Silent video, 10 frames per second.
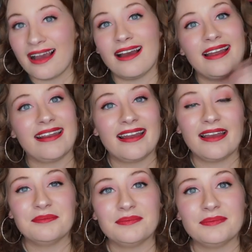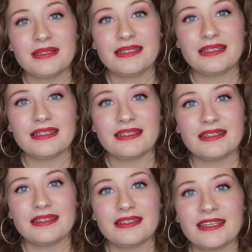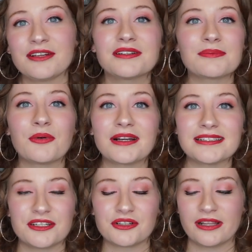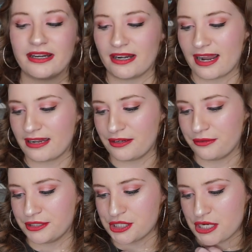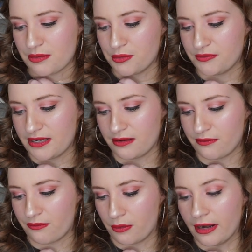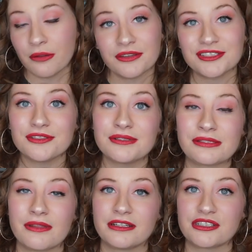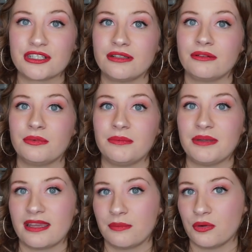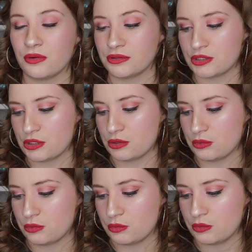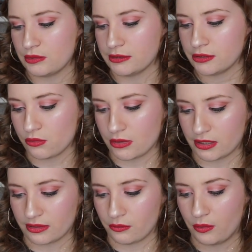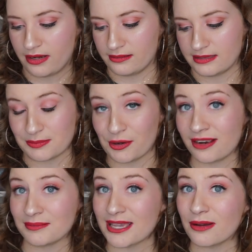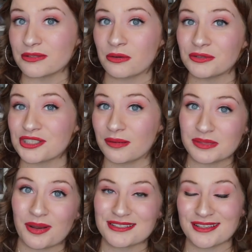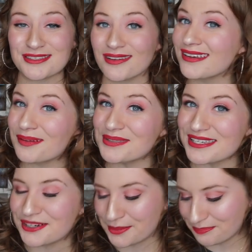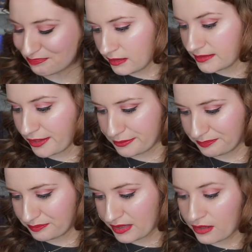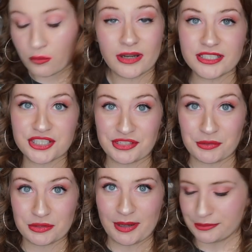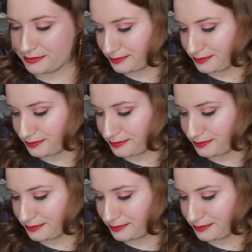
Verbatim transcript: I am here to support Cassandra Clare, and I knew that she moved it for health issues so that she would be able to tour when this book comes out. So hopefully she comes to Boston so I can come and see her. So what is Chain of Gold about?